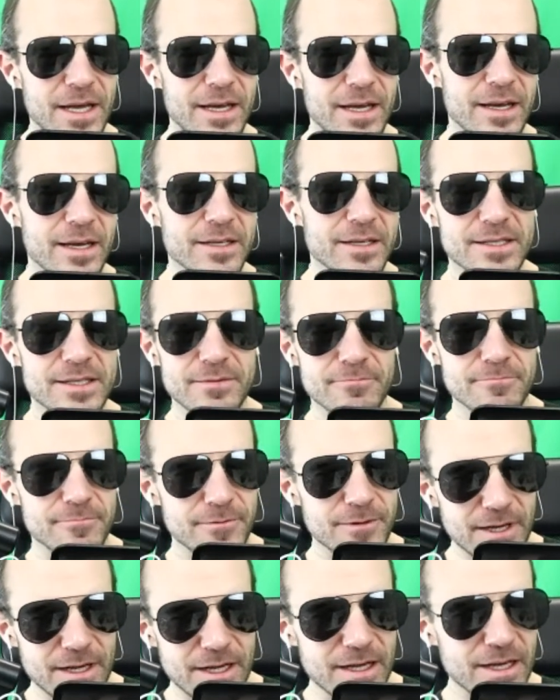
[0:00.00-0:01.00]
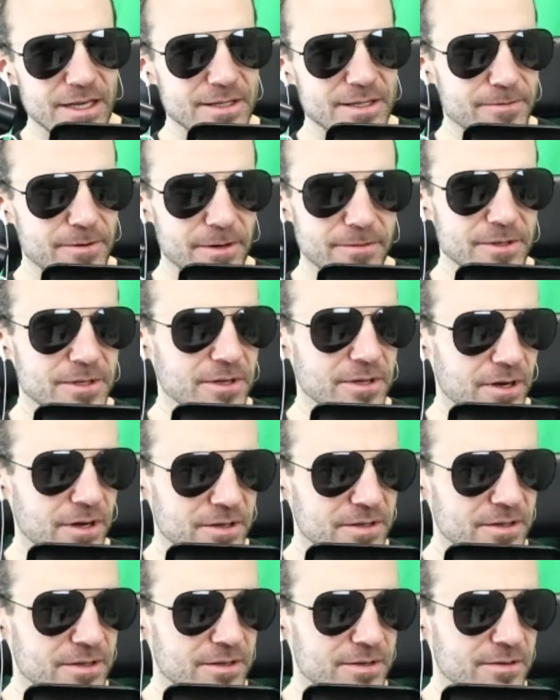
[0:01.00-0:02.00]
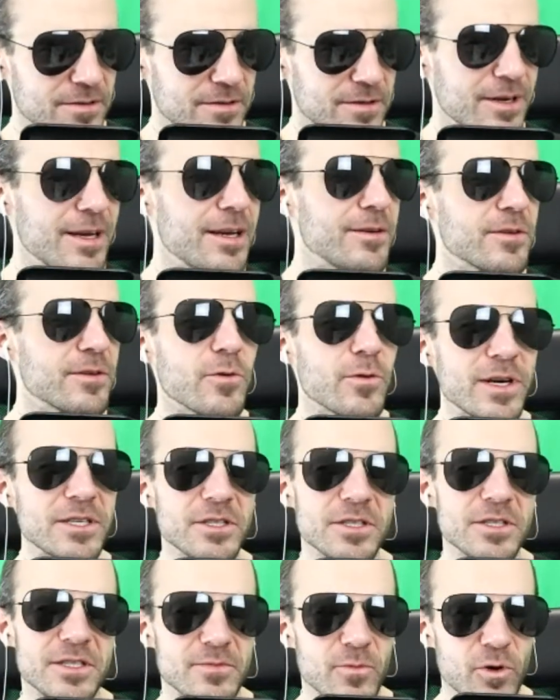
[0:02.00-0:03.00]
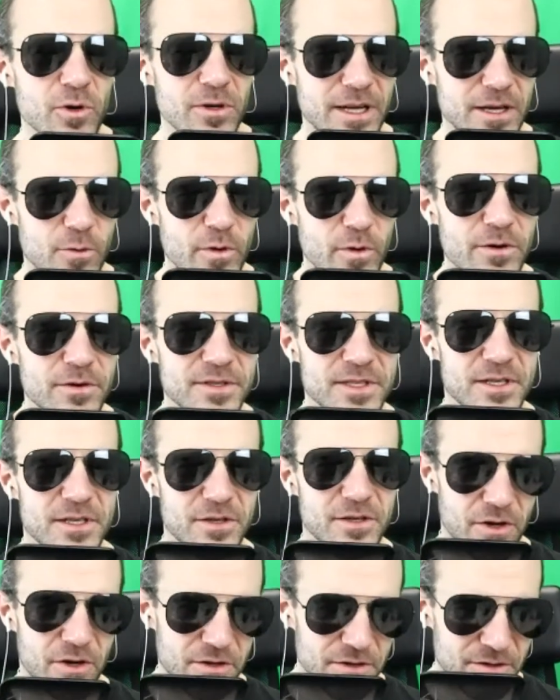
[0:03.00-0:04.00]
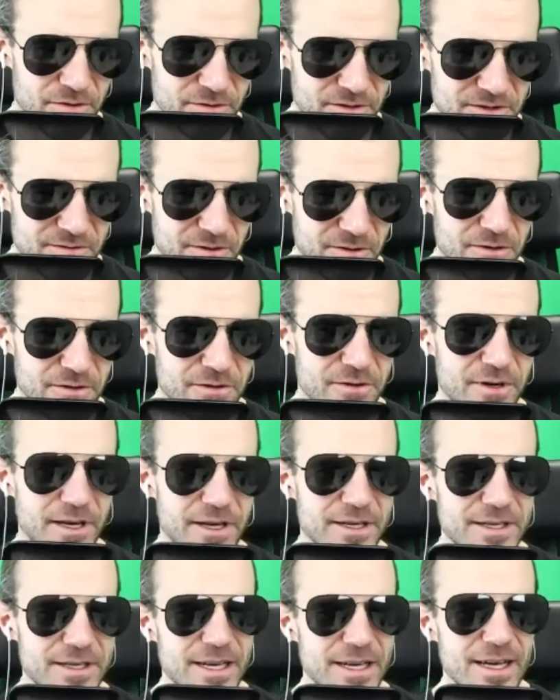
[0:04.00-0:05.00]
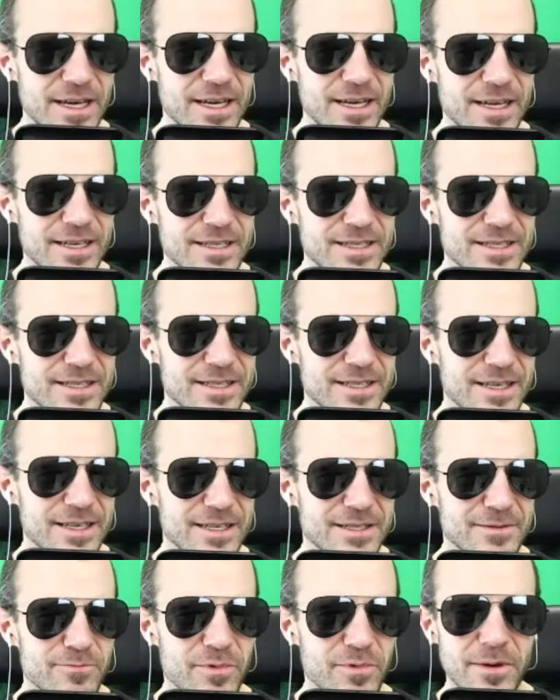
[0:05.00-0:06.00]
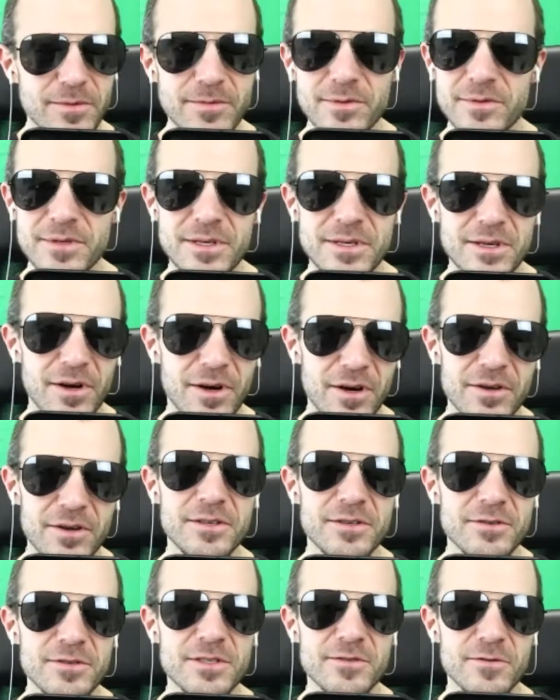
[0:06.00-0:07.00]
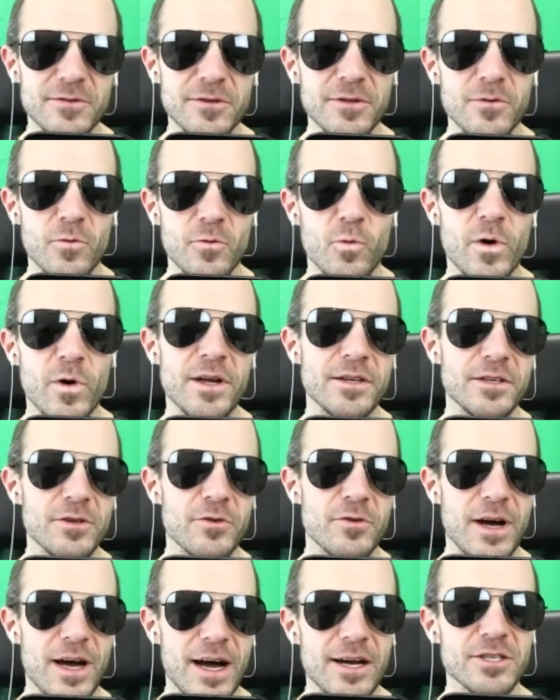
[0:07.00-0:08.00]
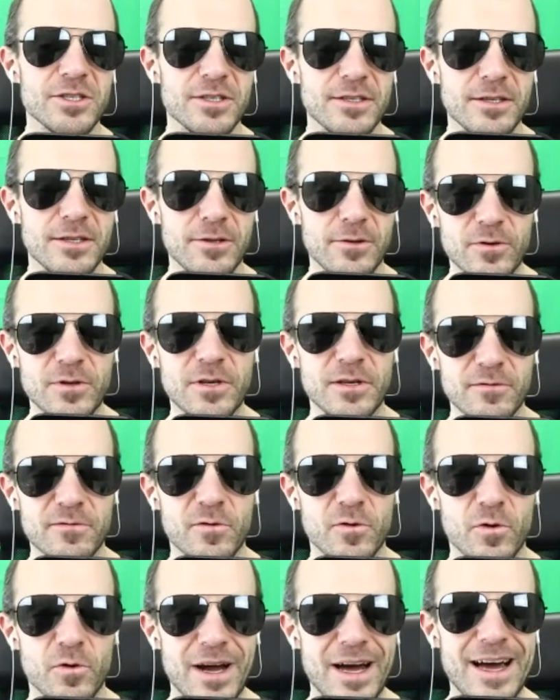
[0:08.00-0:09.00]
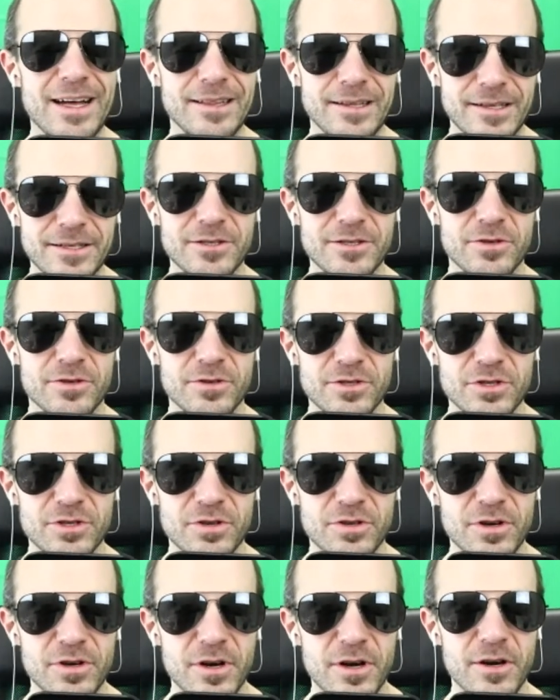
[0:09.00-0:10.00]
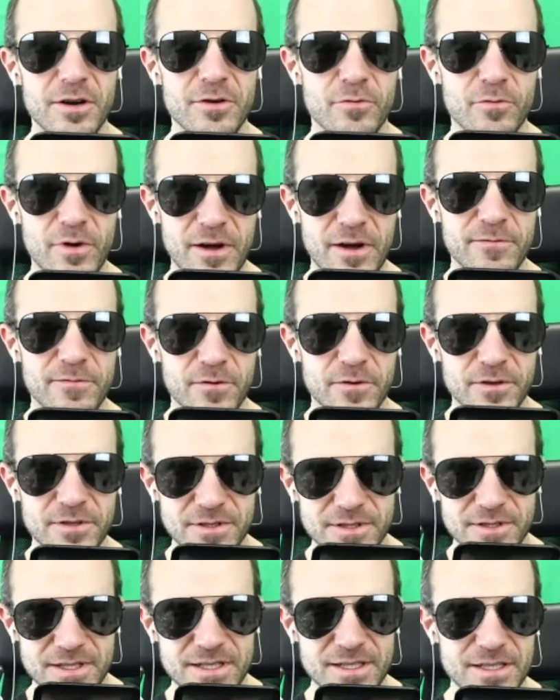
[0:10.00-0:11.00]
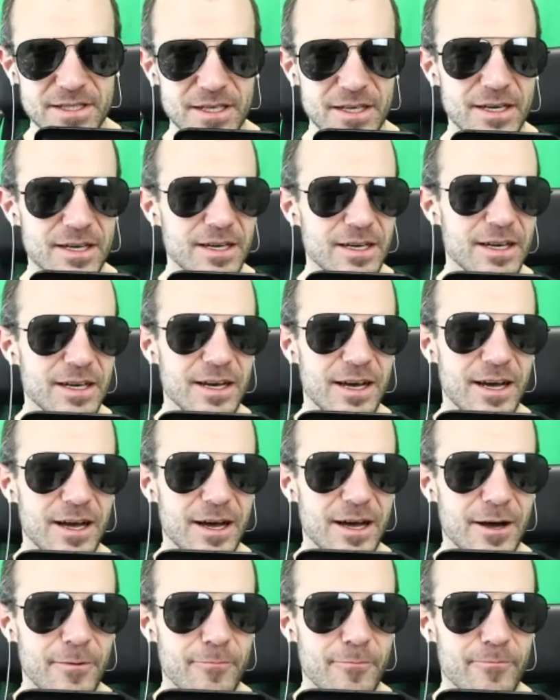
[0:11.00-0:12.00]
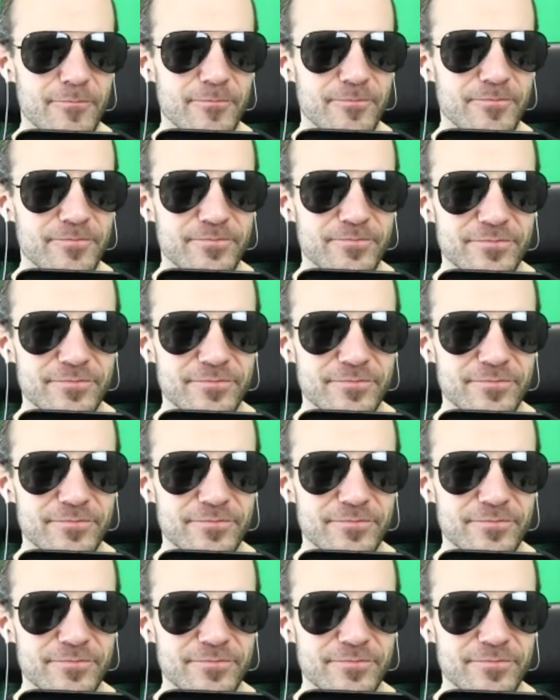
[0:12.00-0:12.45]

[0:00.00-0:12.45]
It's it's probably not. The question is more like, where is it not useful, right? Is probably not useful when you're actually looking for a literature reference, um,